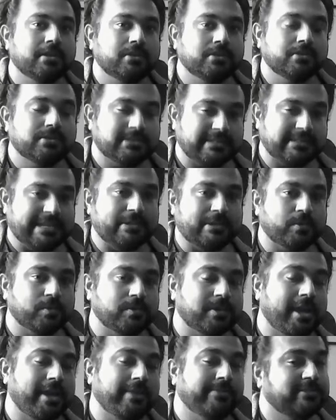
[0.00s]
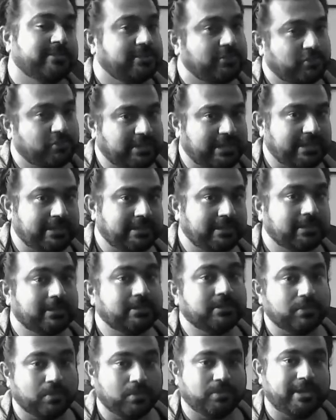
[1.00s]
C 2 times, and G
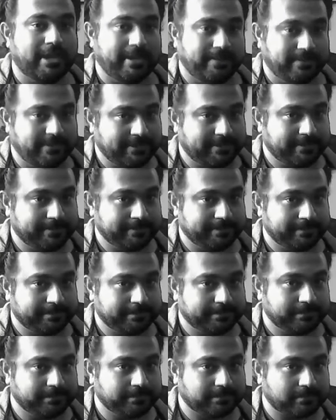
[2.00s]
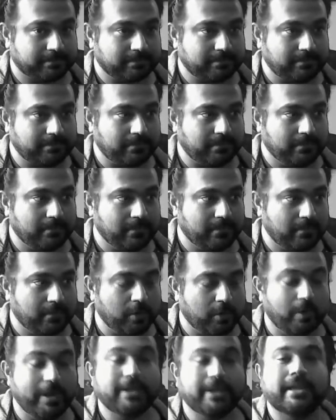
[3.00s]
2 times.
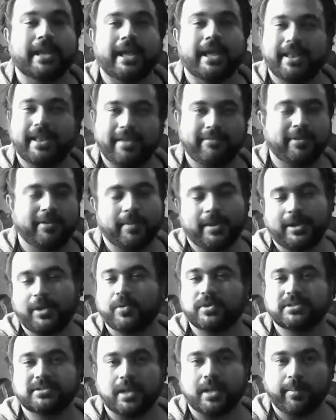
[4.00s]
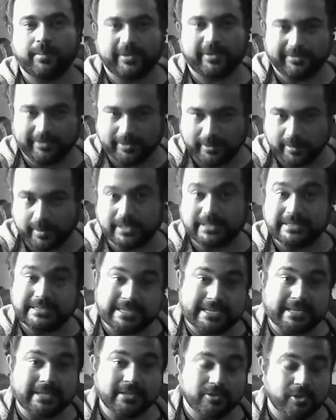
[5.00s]
All right, and everybody who is comfortable with
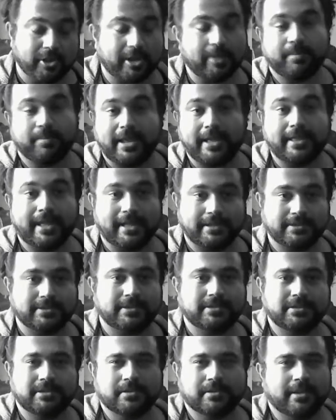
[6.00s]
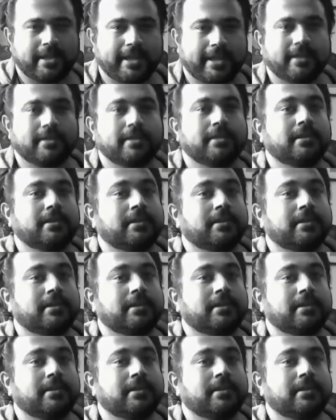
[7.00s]
T, you can play that. So it's go like.